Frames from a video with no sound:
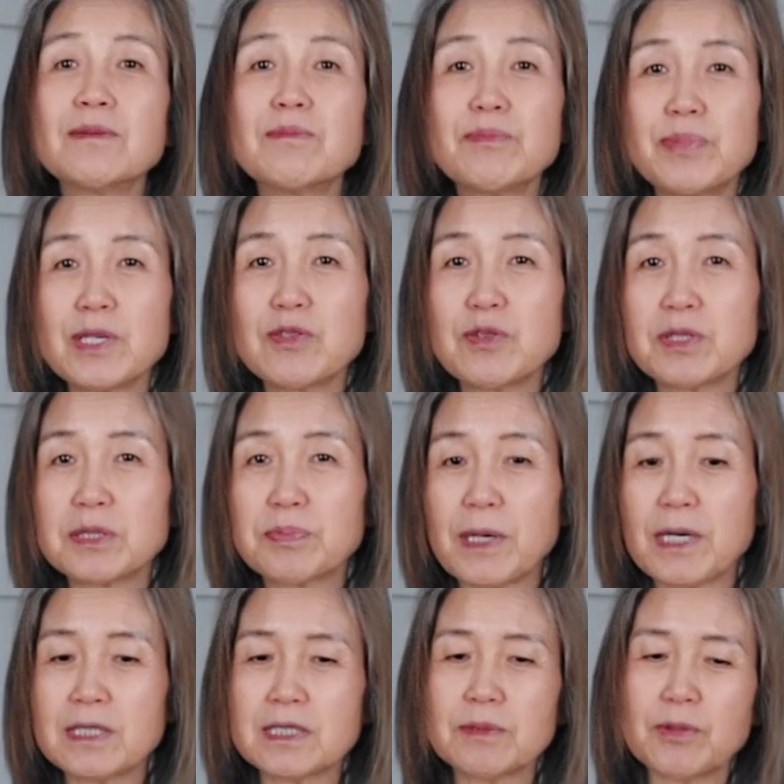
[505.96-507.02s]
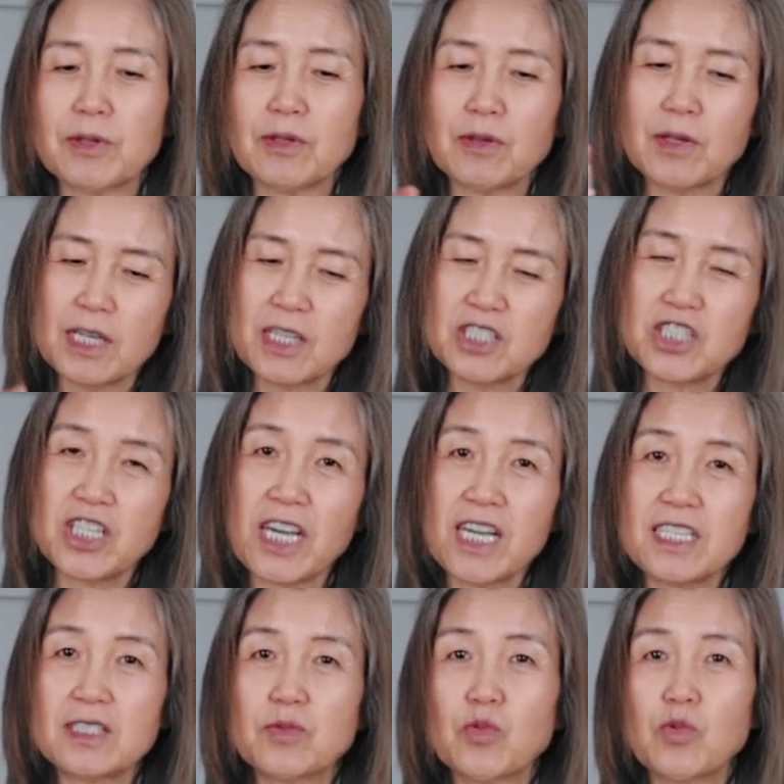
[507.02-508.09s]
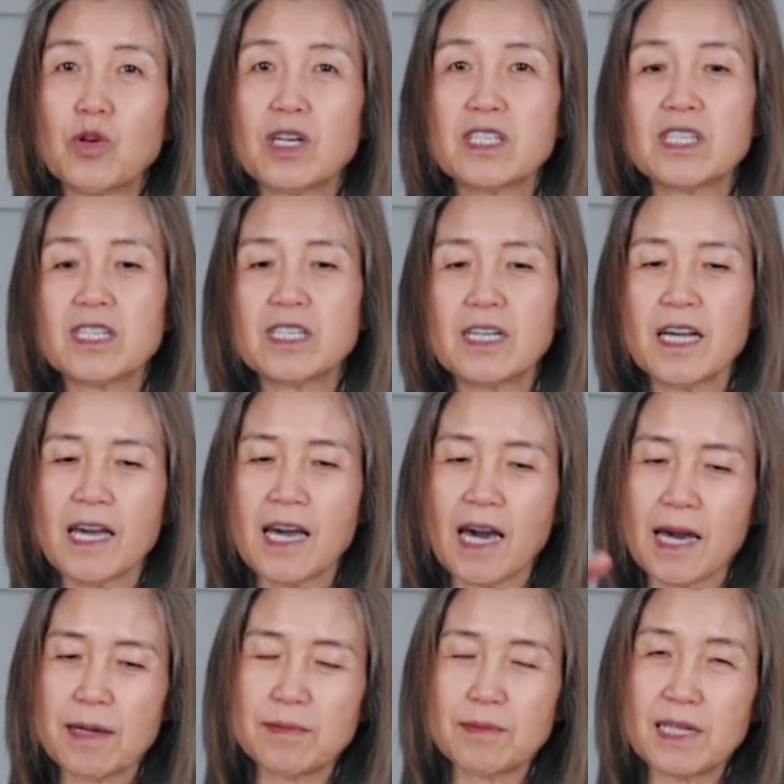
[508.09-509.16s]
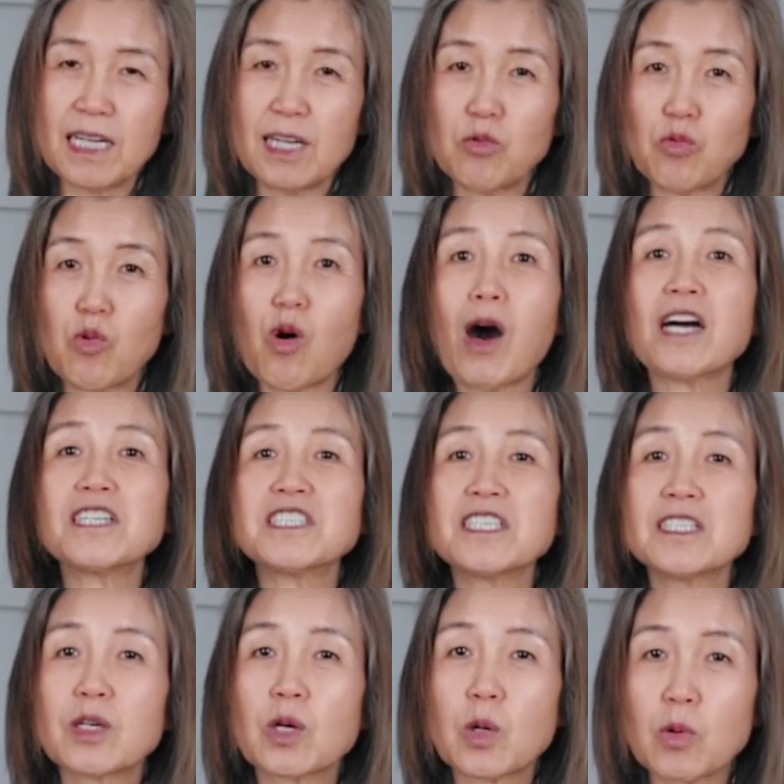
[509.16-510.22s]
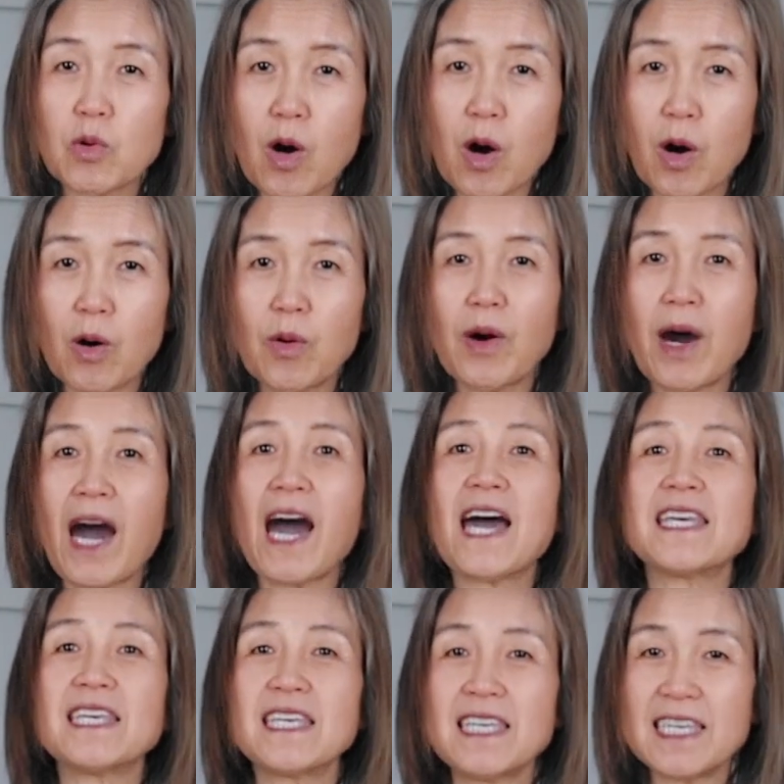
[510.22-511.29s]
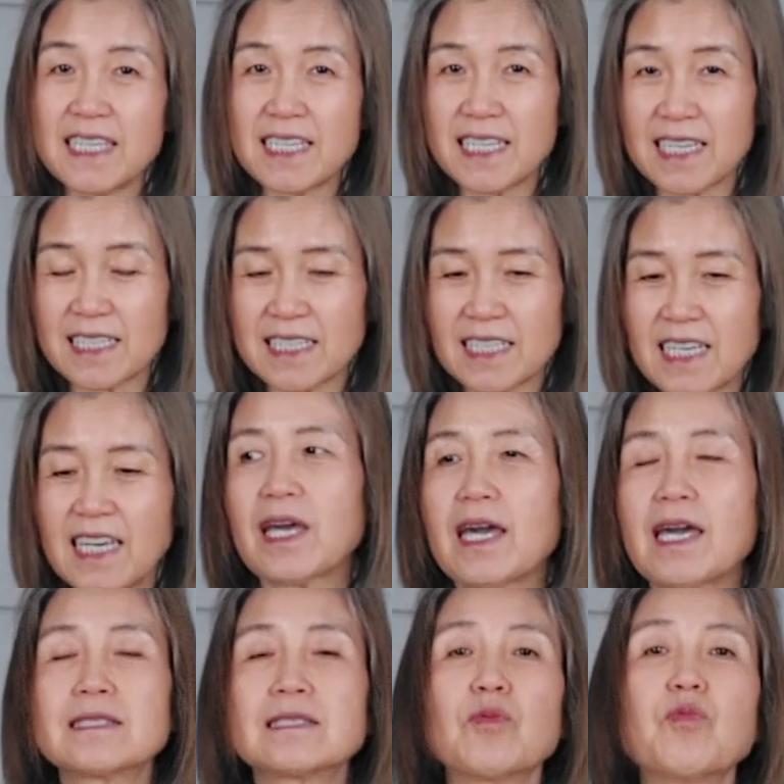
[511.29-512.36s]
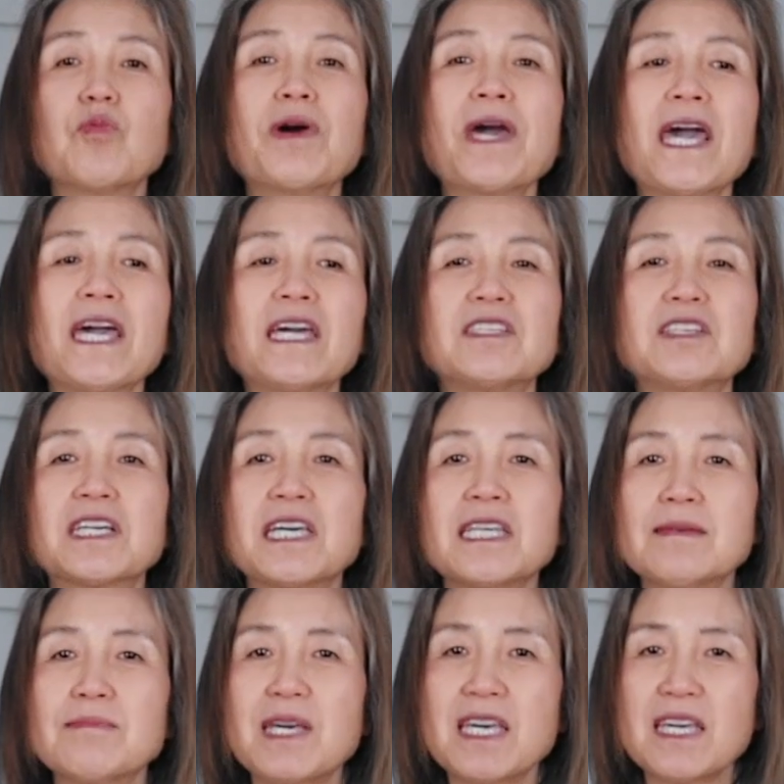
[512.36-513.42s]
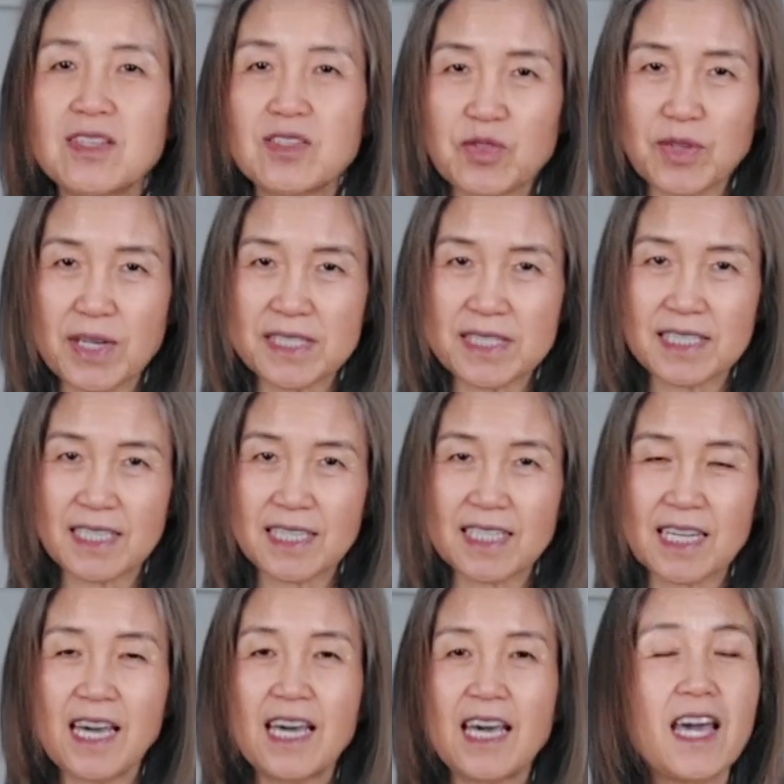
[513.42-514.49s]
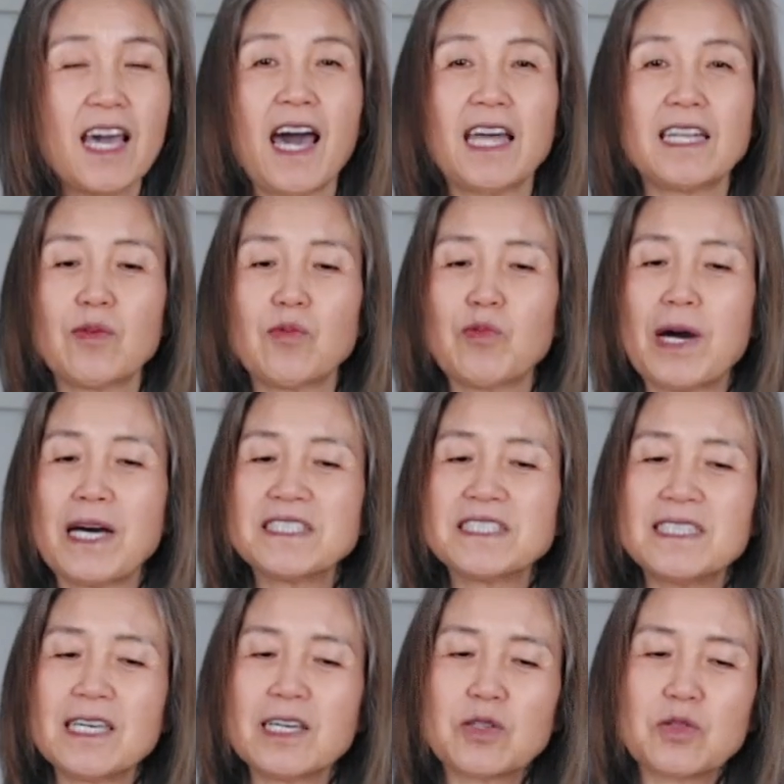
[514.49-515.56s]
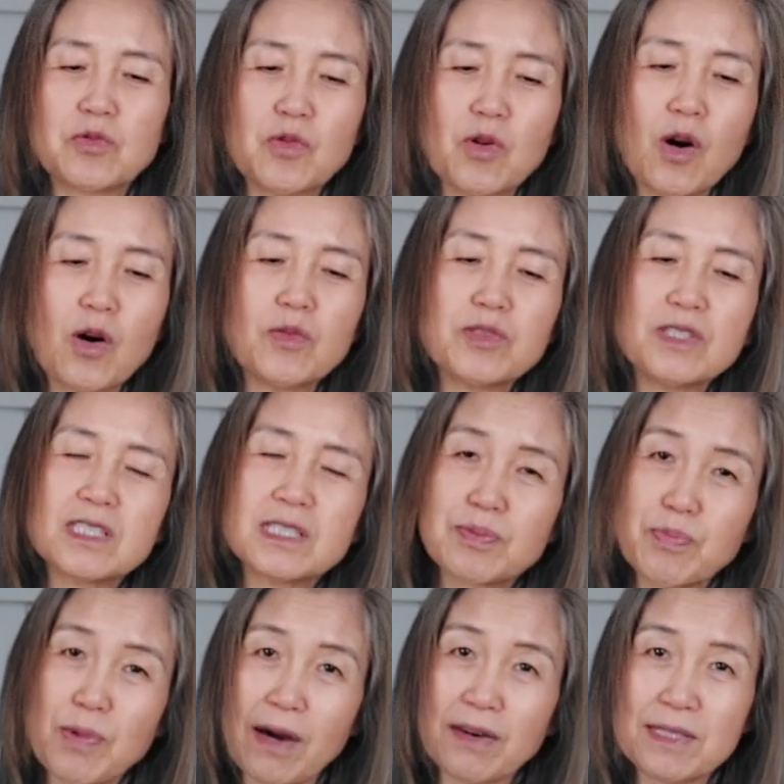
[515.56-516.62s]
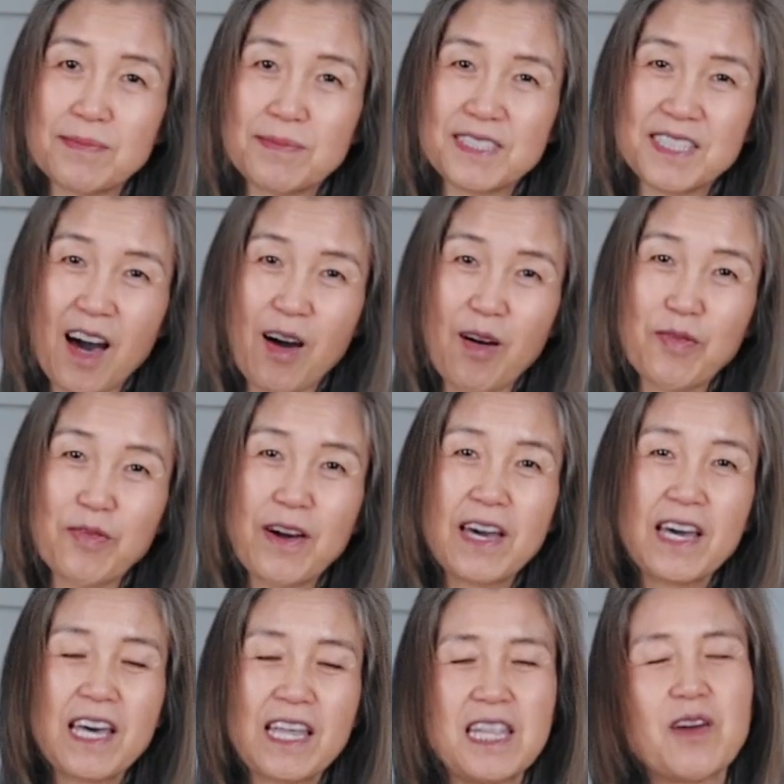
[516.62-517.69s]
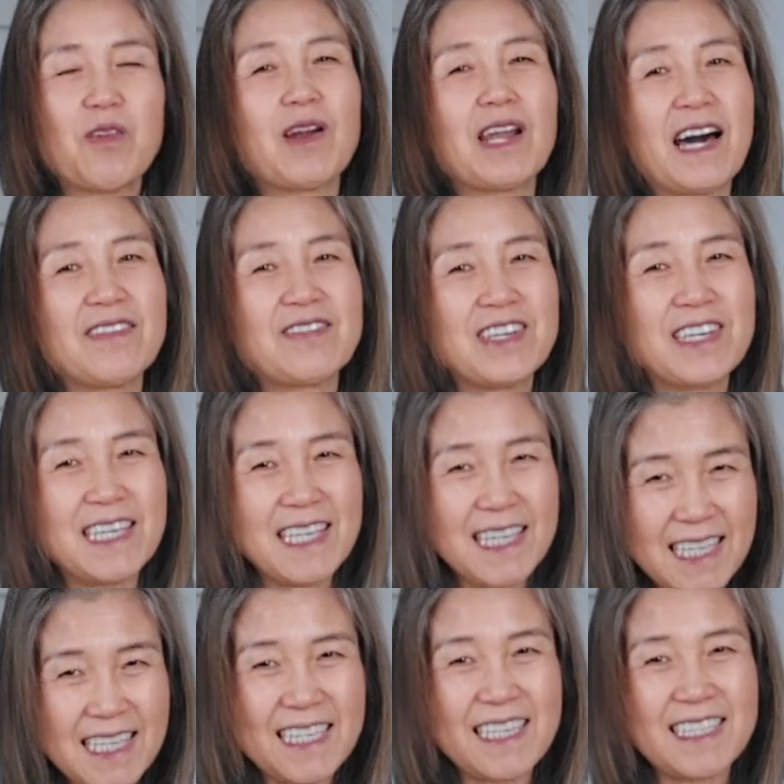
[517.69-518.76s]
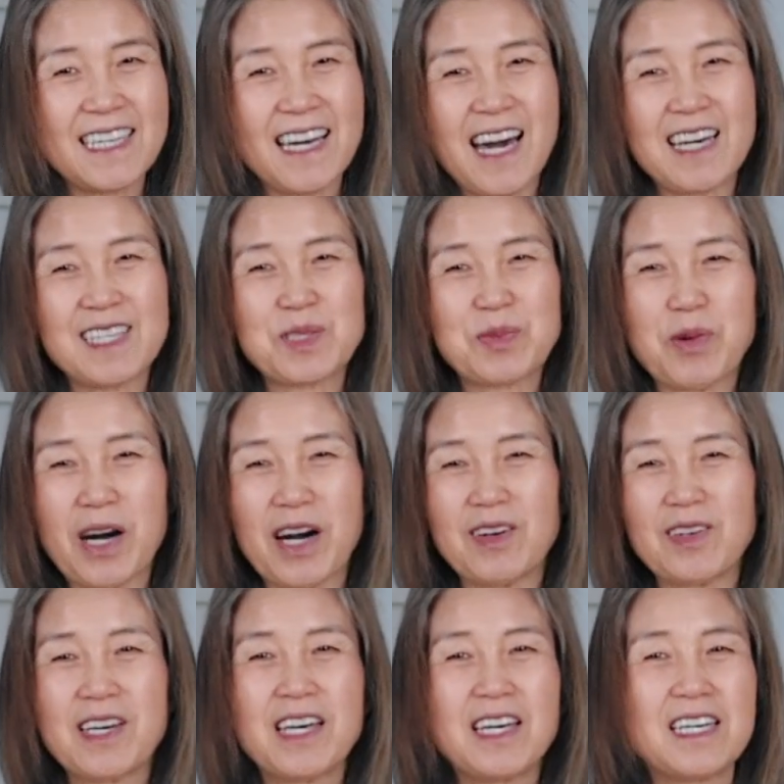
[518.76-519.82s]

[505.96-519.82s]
them be responsible, change the water, and watch it grow and eat it. It's a way to get them interested. And then once they grow the sprout themselves, they will love to eat it as well.